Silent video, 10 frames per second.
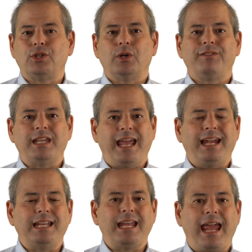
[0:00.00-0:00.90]
II of the
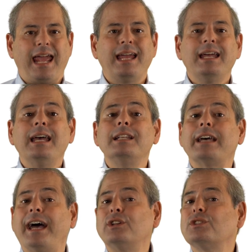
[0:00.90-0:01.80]
ADA.
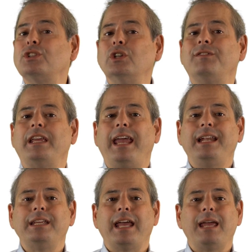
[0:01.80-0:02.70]
Title II of the
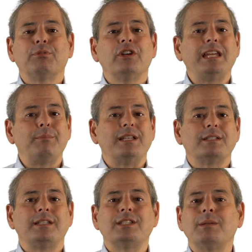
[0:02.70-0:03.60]
ADA prohibits
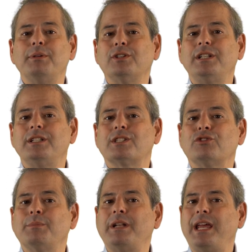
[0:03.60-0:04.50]
disability
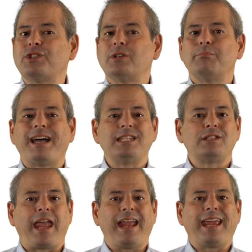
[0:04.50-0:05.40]
discrimination by
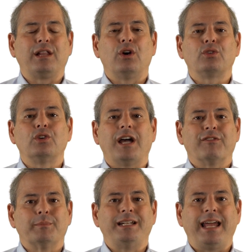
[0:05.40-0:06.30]
state and local
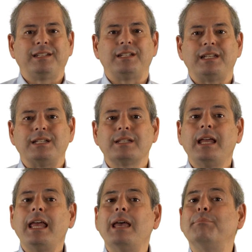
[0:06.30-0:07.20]
government entities.
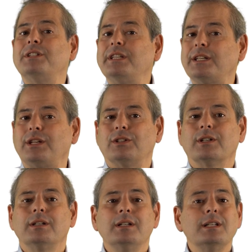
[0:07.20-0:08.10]
In
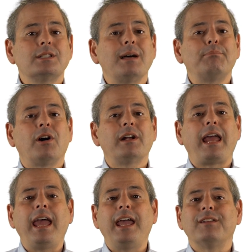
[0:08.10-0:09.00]
particular, Subpart
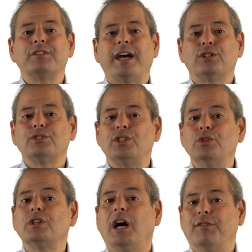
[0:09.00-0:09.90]
A of Title II
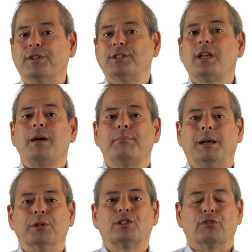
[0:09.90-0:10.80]
covers
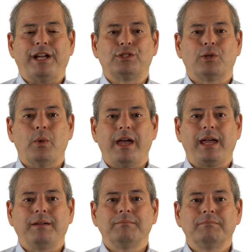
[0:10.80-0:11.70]
public rights-of-way.